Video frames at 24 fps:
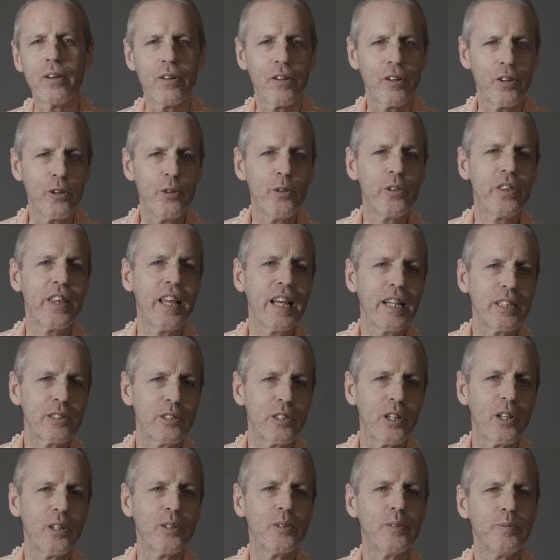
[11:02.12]
you think
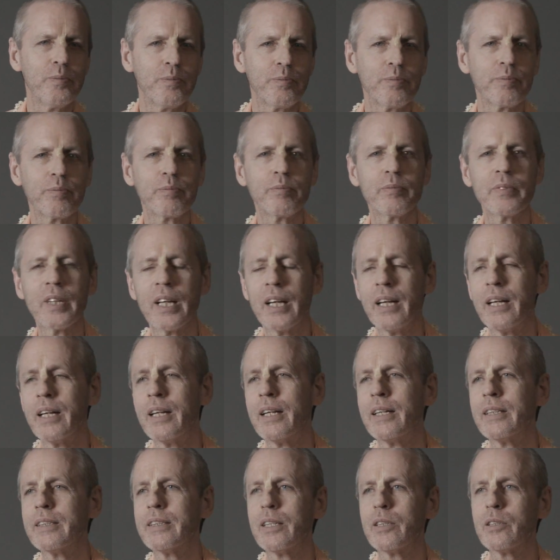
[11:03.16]
so?
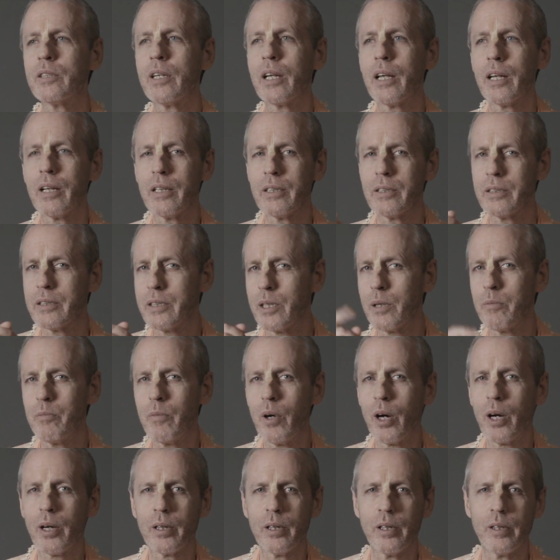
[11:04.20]
So
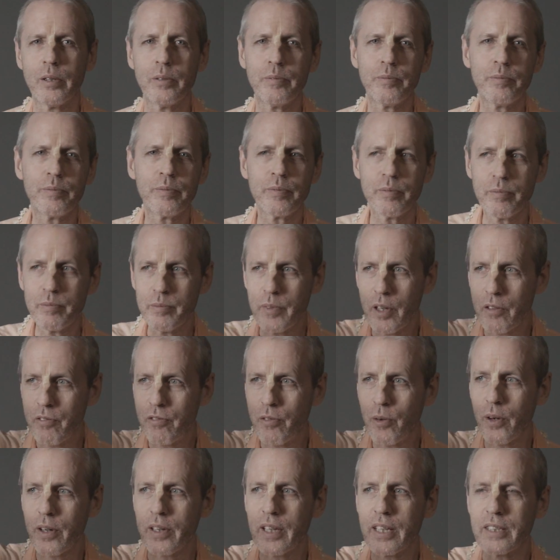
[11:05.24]
tomorrow,
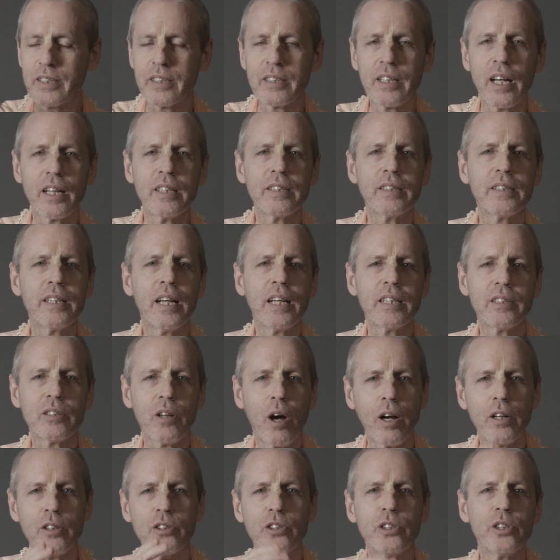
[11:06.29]
before the sun sets,
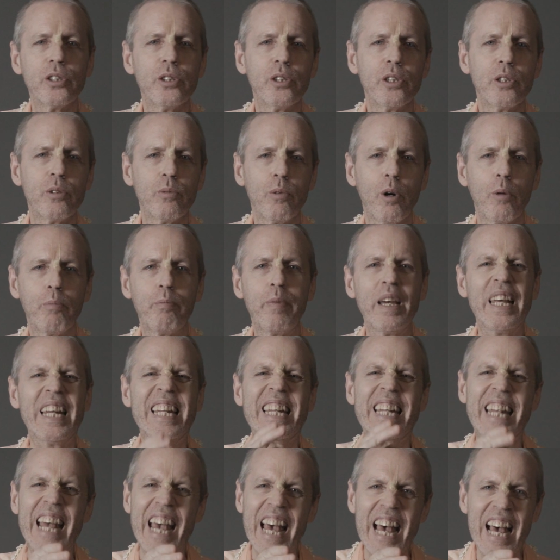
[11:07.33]
Arjun will be
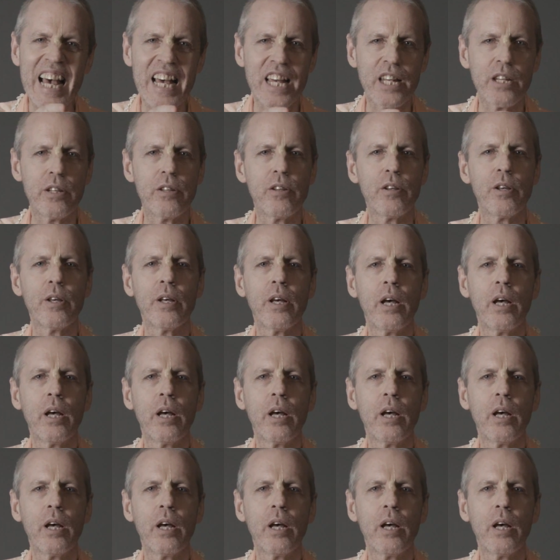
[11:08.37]
dead,